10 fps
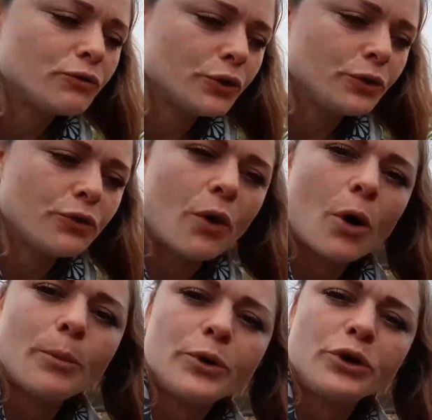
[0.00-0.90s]
root
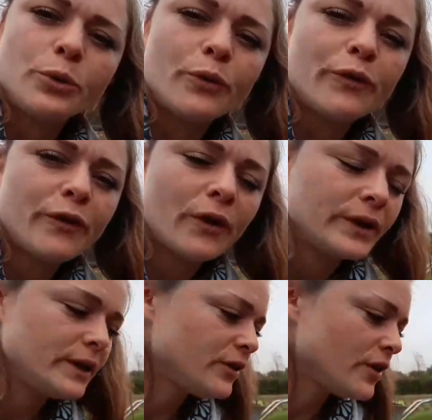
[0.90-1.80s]
crop, you will
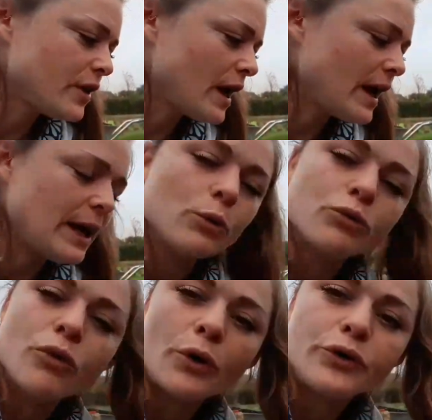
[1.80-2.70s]
find that it will
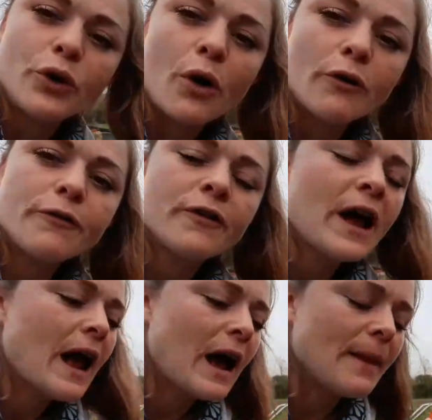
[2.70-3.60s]
rot off,
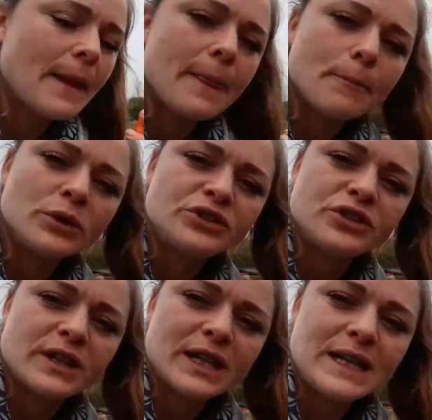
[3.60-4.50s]
and then the
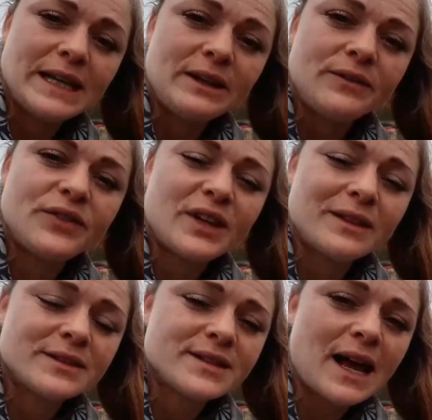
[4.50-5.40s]
moisture that leaves
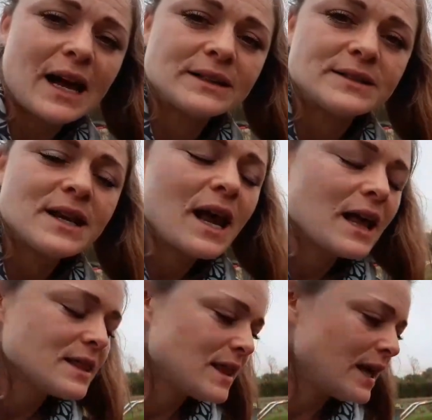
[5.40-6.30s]
in the sand,
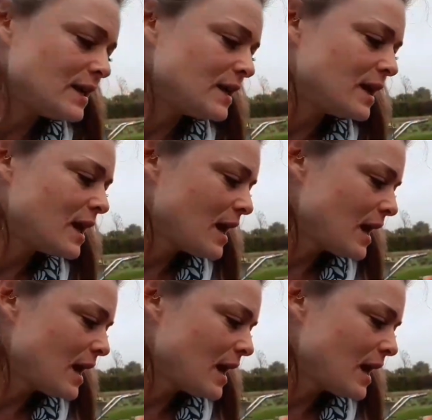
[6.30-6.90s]
then